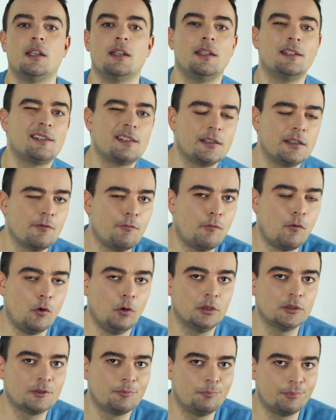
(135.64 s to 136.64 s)
It's a
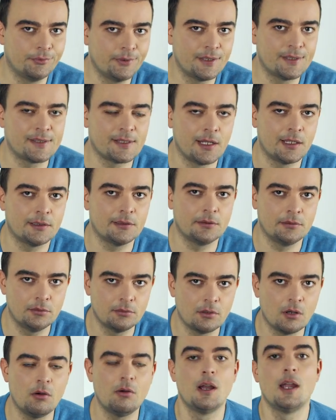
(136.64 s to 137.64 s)
default preset,
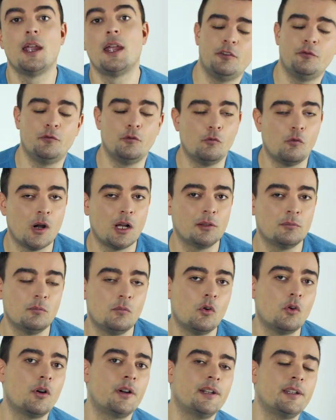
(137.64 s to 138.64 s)
you know. If you want
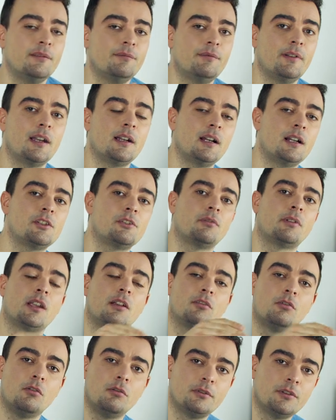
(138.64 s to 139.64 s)
more in Vegas, you
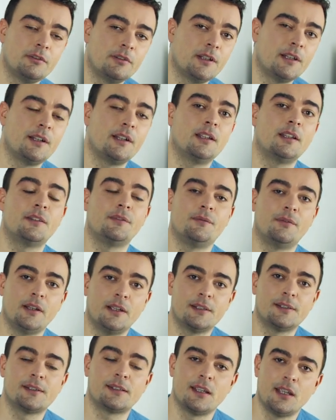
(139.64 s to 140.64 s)
can go to the
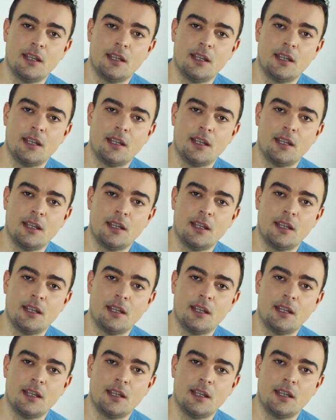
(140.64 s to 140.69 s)
advanced,